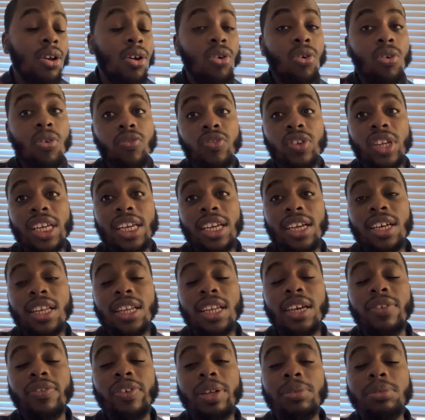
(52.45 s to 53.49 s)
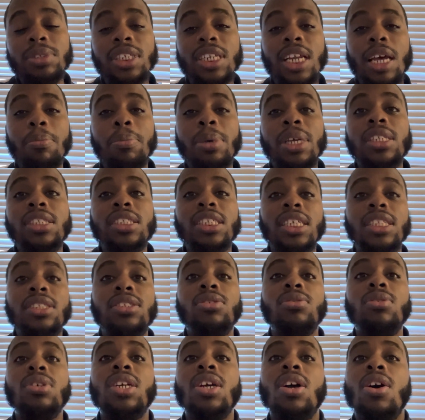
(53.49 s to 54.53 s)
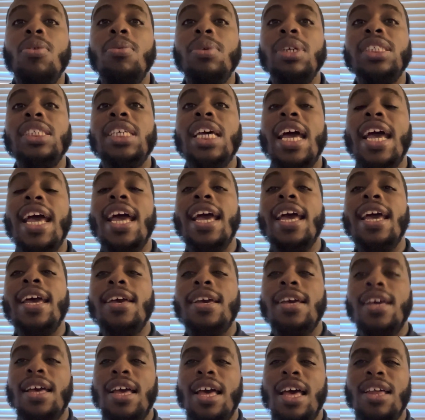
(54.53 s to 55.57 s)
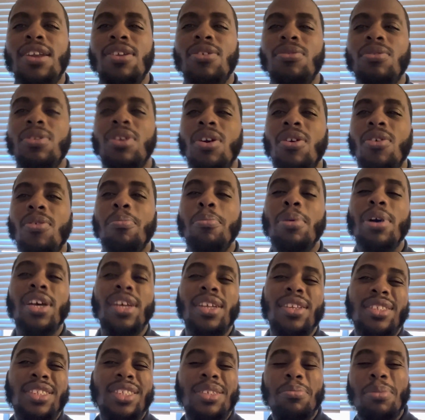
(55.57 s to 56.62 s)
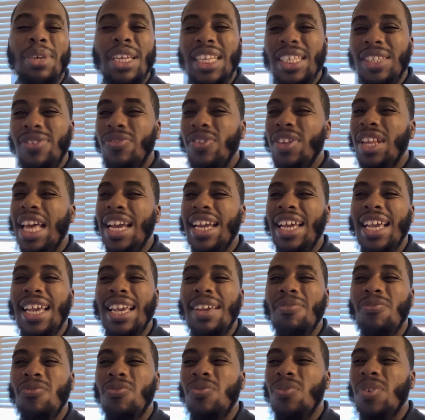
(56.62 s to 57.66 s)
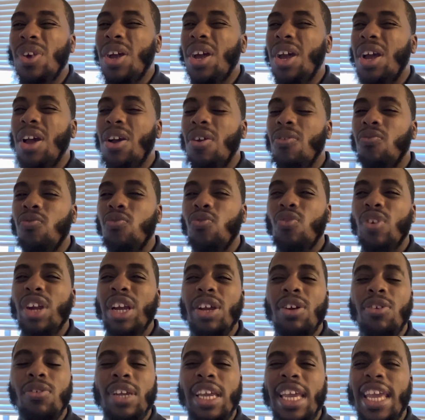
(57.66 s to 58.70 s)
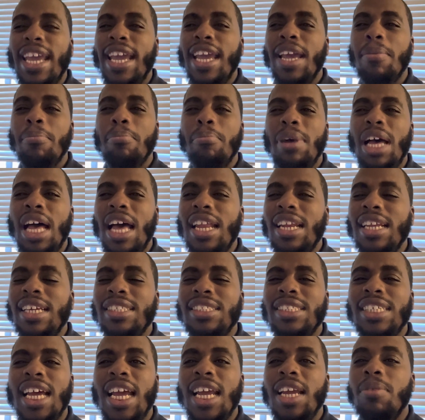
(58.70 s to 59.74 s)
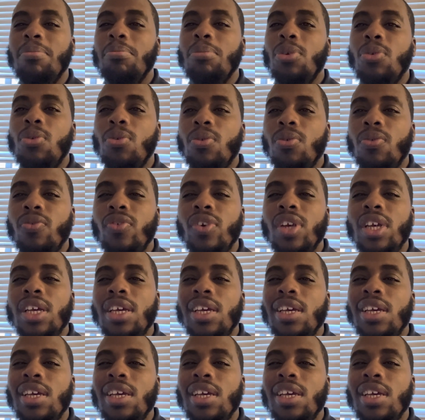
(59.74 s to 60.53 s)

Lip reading: Hopefully he can live up to that potential he always had. I don't know, but to me, this feel like a real camp body type move.